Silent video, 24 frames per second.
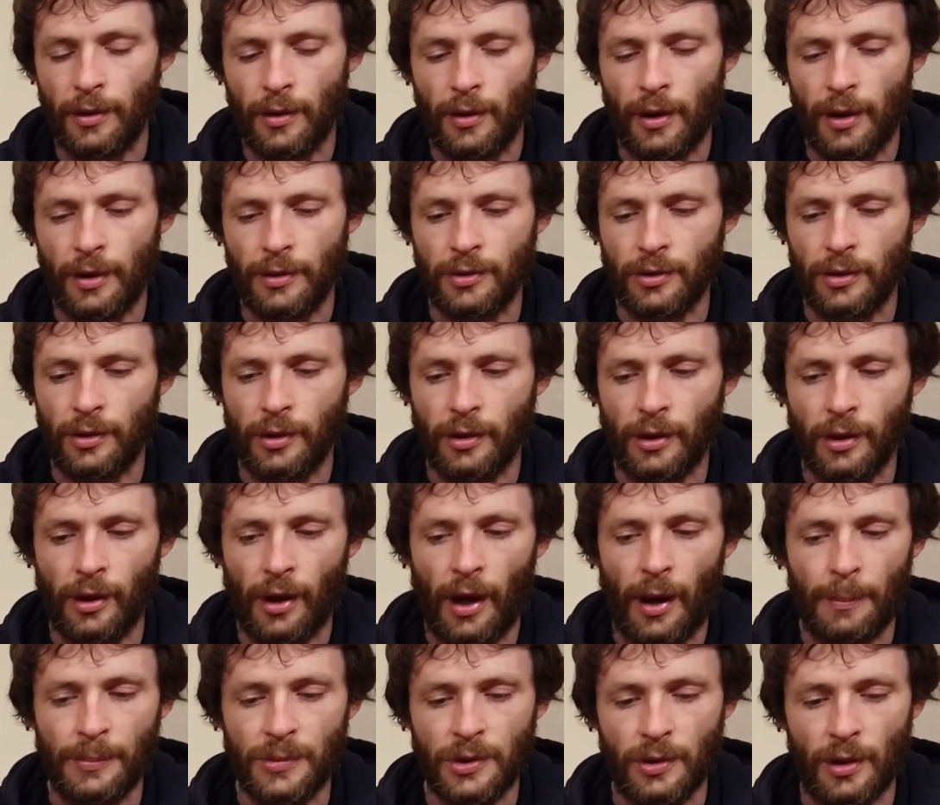Their heads kind of
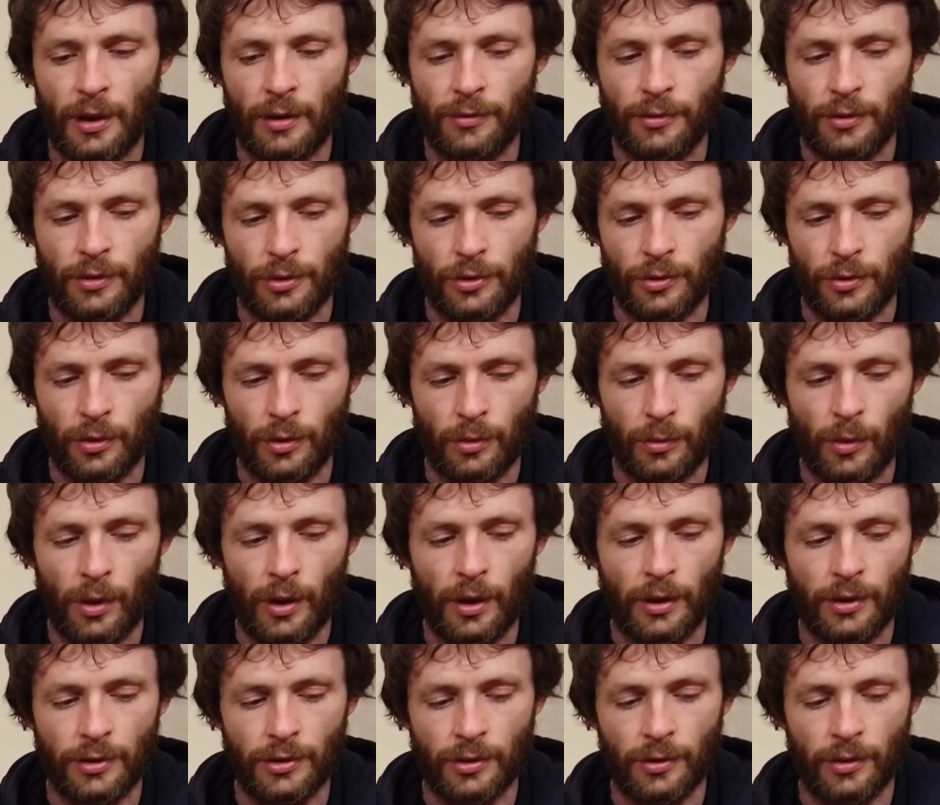collapsed after a short
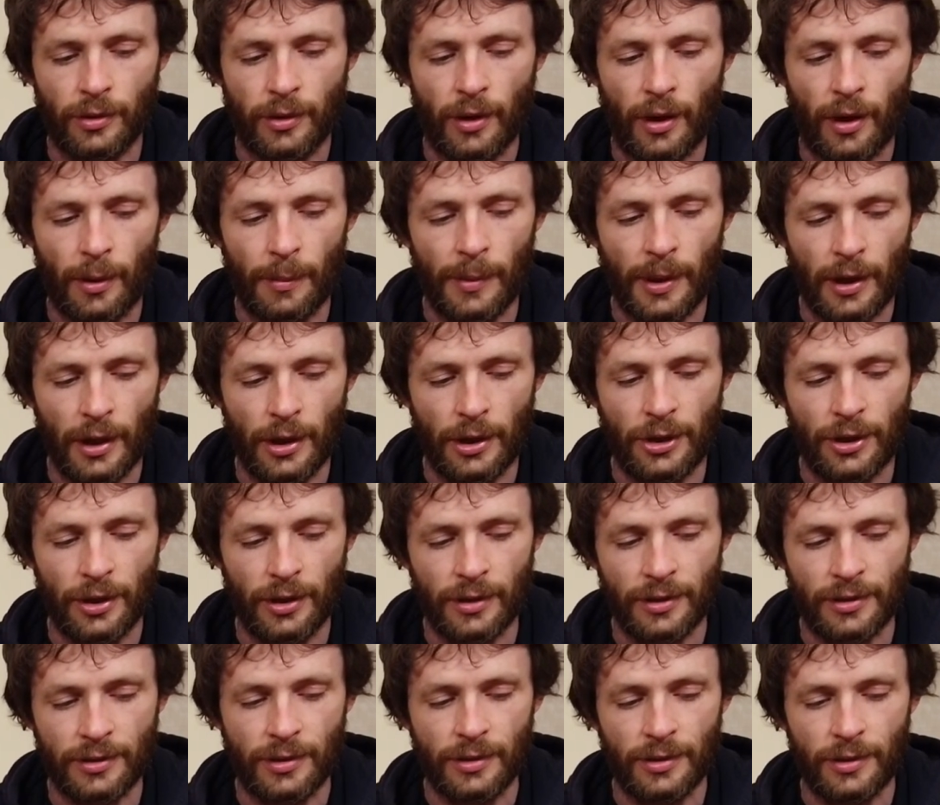while, so the
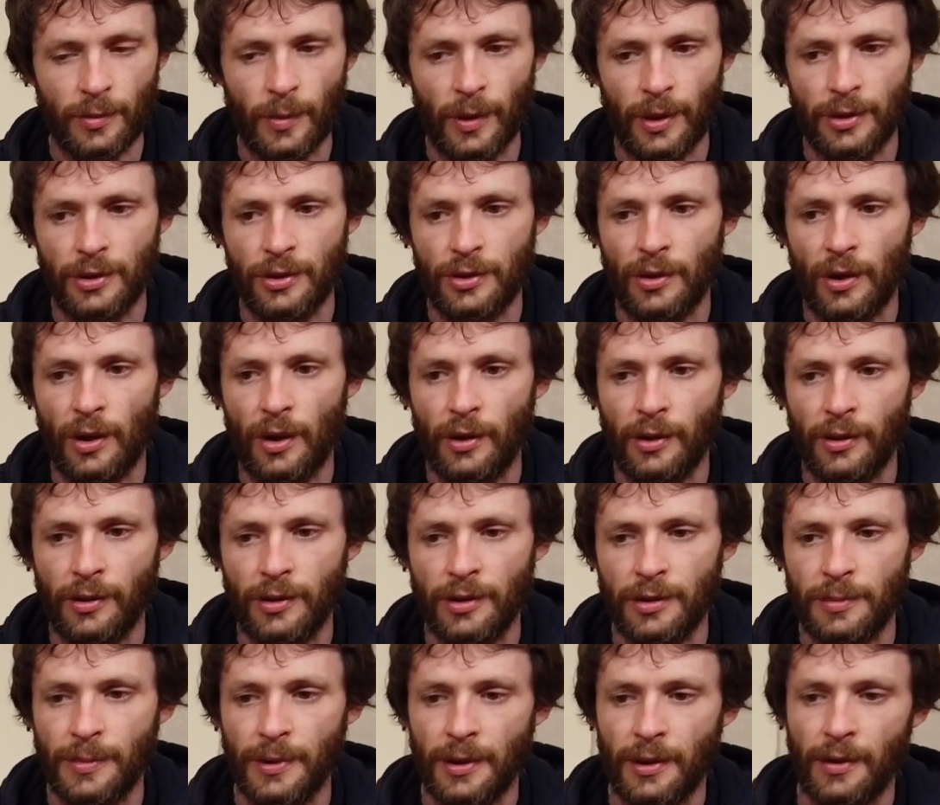carbonation is quite strong in
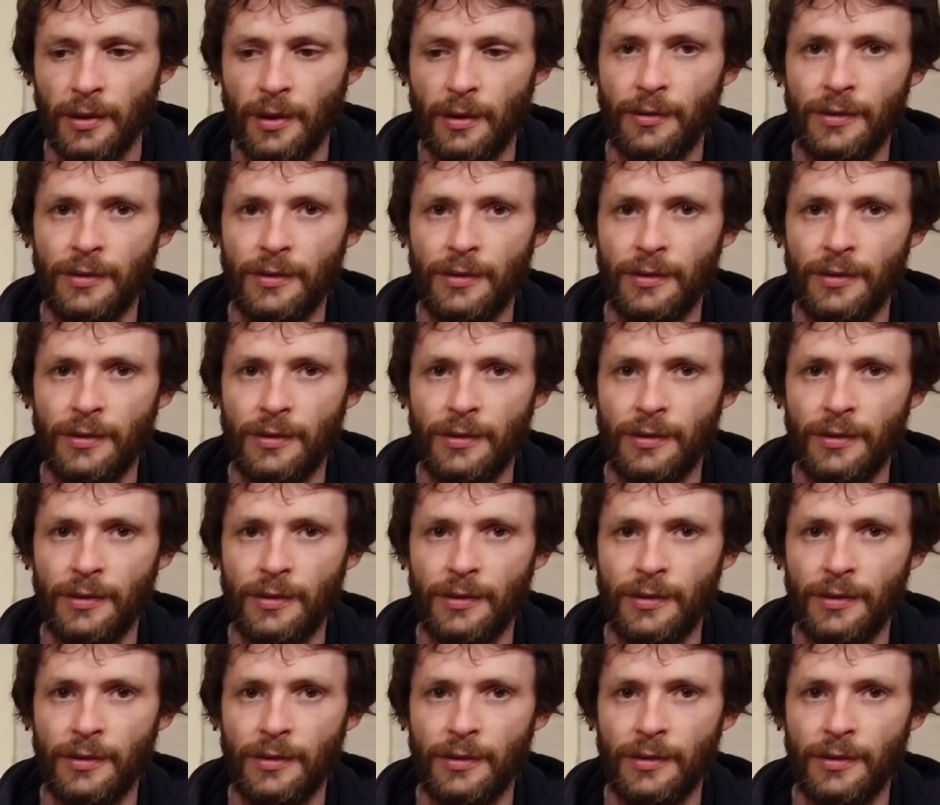this beer.